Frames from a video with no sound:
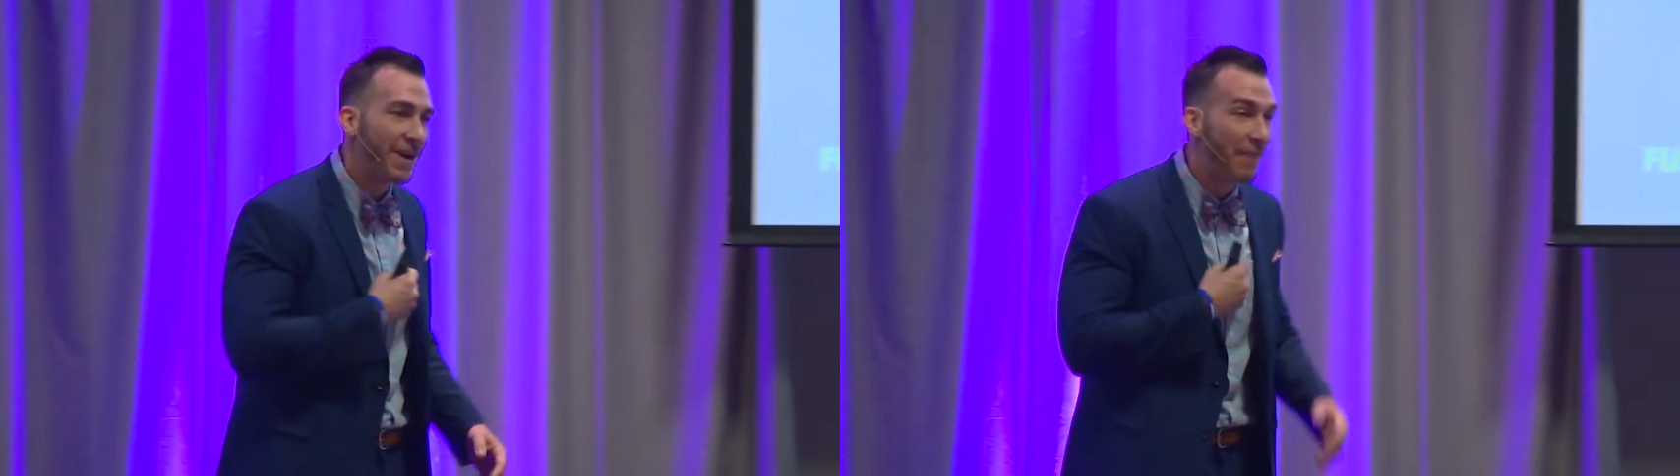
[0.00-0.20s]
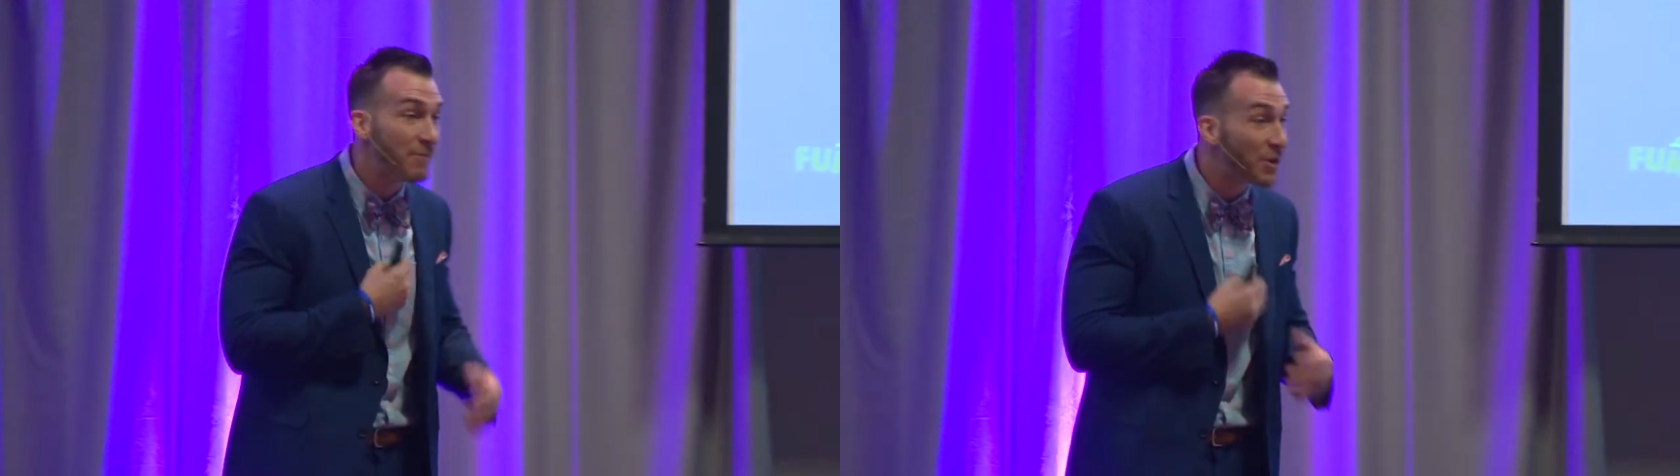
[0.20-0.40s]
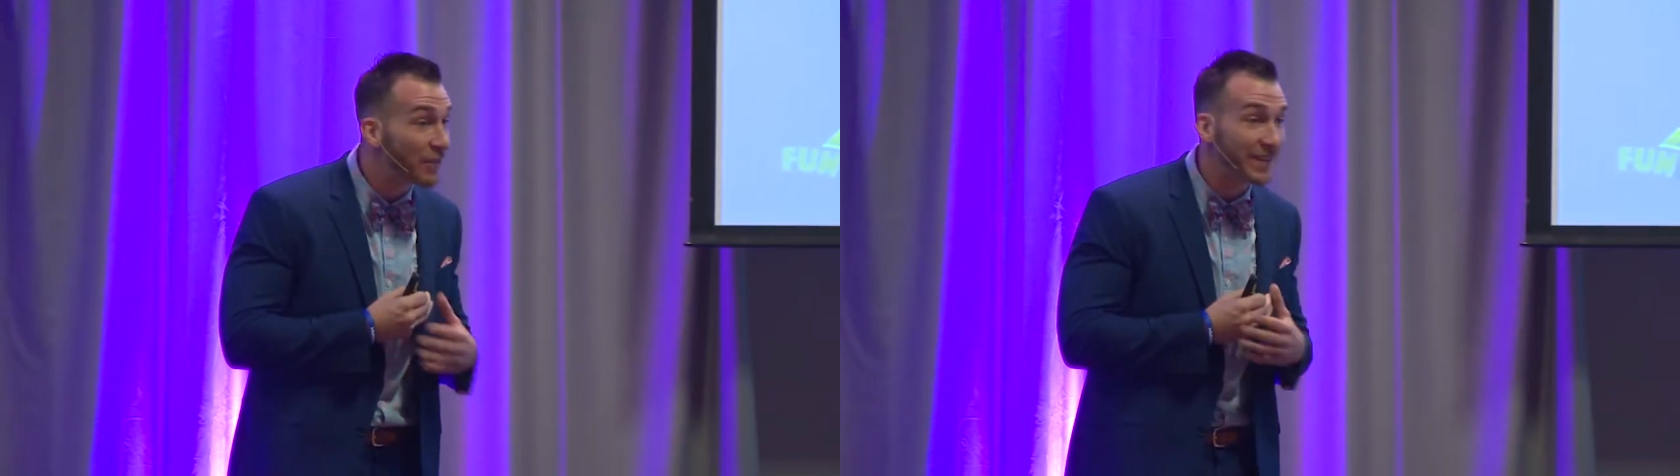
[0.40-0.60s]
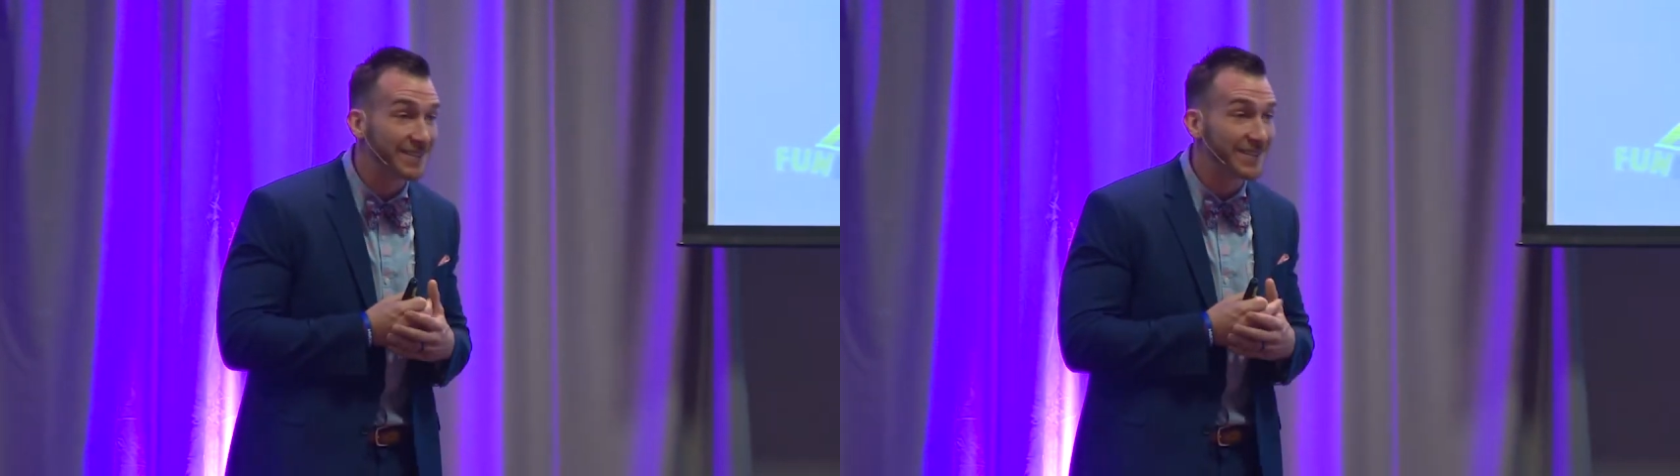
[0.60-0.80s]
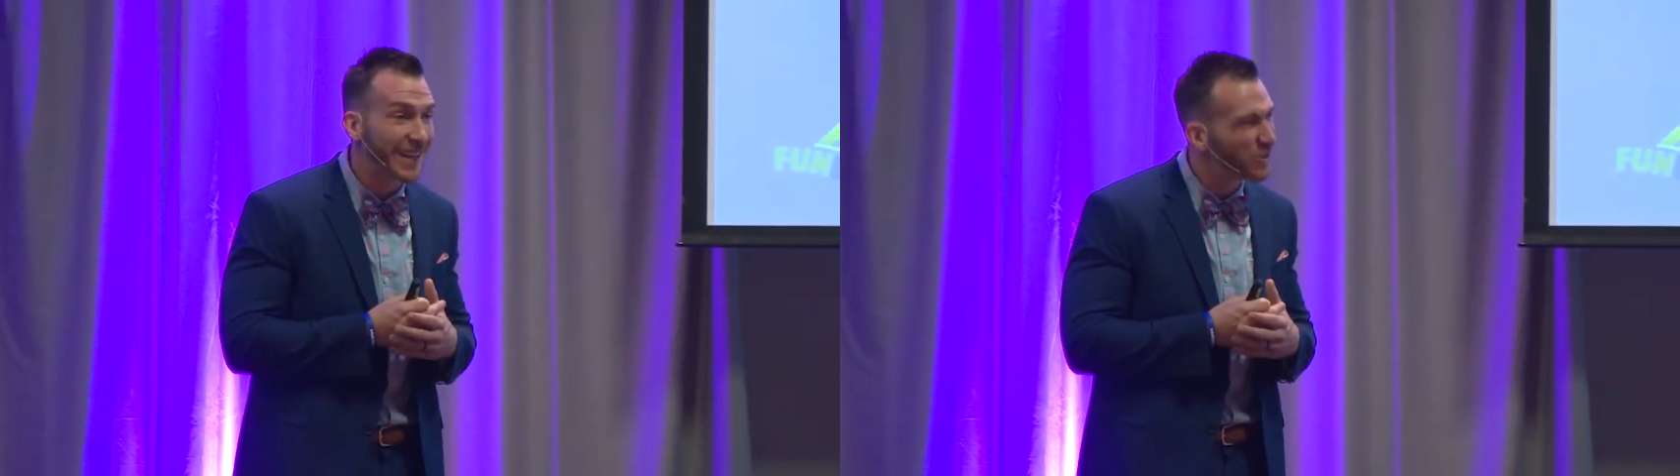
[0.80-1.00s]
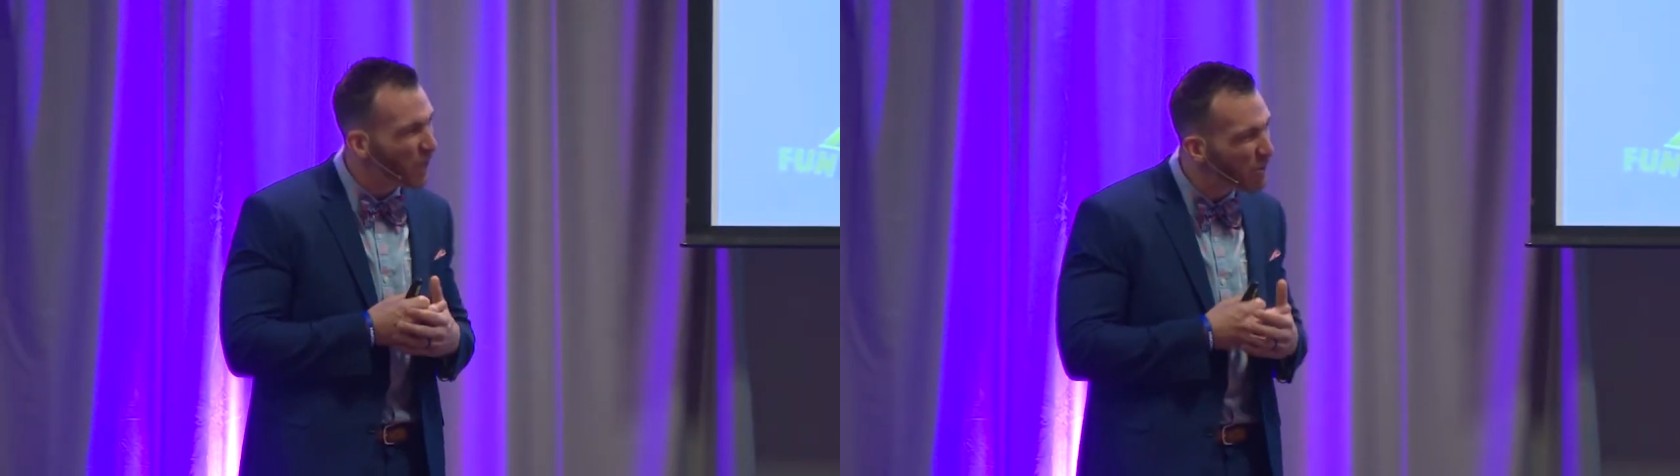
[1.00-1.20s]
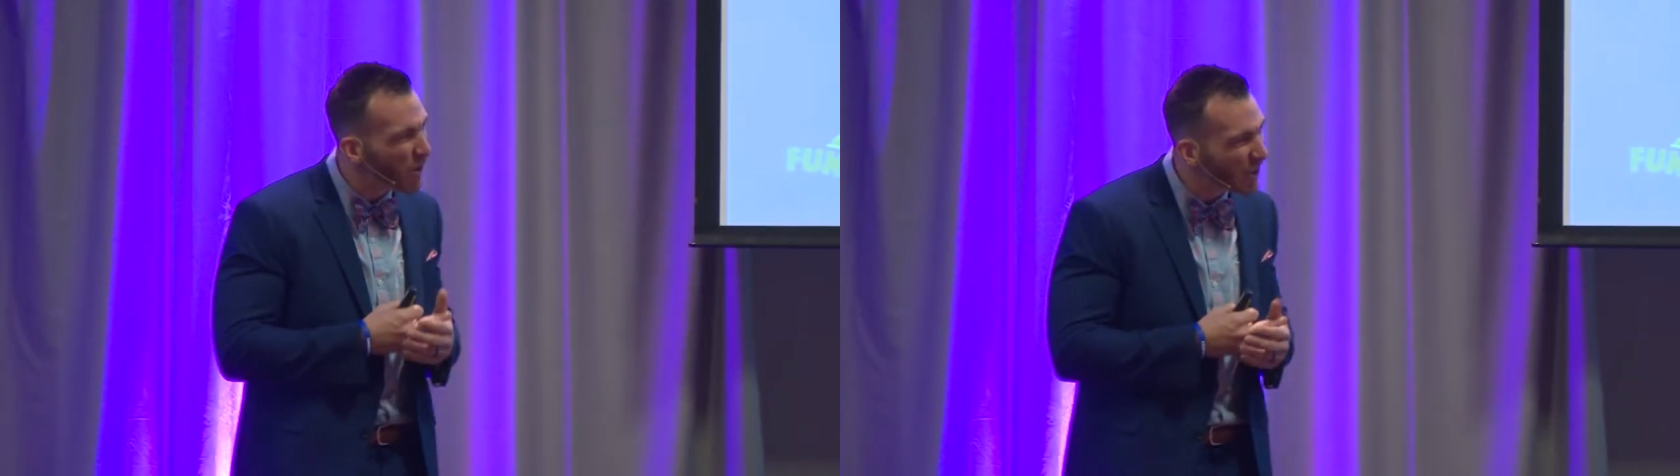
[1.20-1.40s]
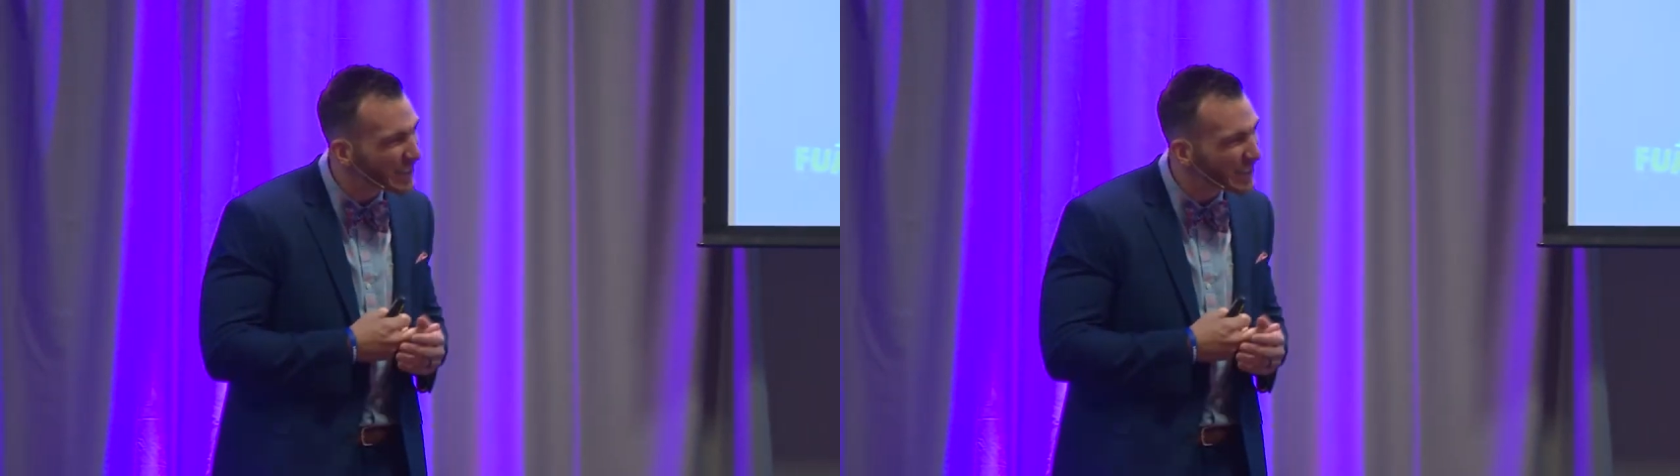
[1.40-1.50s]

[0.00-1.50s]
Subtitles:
I'm nervous. Like, do I want to